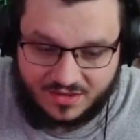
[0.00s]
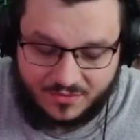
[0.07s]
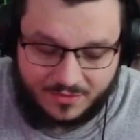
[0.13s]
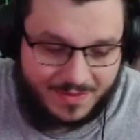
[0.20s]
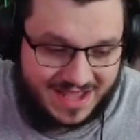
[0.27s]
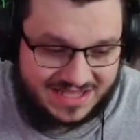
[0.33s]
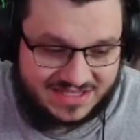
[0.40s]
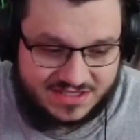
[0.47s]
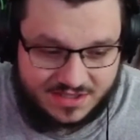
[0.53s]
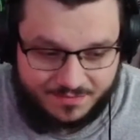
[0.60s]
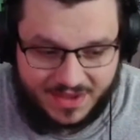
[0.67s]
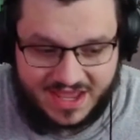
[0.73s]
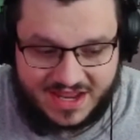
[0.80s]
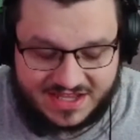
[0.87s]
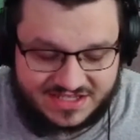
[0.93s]
past the
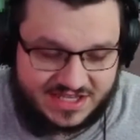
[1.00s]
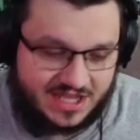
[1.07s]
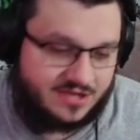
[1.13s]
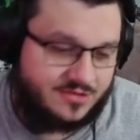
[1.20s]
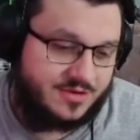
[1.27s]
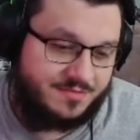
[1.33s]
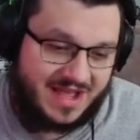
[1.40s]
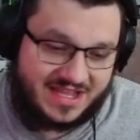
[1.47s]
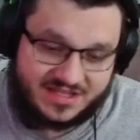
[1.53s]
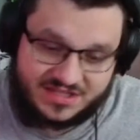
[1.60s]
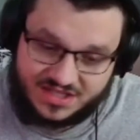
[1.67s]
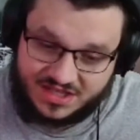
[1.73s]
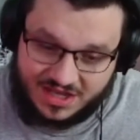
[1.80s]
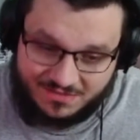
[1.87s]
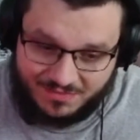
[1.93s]
beta stage. We're past
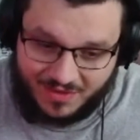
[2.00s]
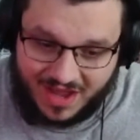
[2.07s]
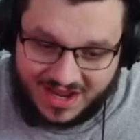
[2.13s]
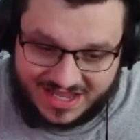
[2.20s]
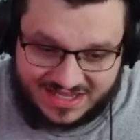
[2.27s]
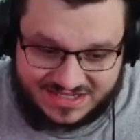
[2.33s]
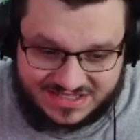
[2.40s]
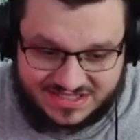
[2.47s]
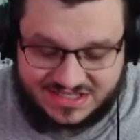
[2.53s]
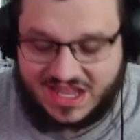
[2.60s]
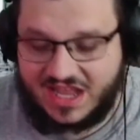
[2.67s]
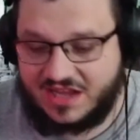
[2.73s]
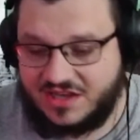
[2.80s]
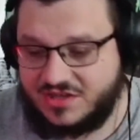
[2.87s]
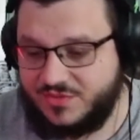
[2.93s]
the debugging
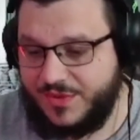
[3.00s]
stage.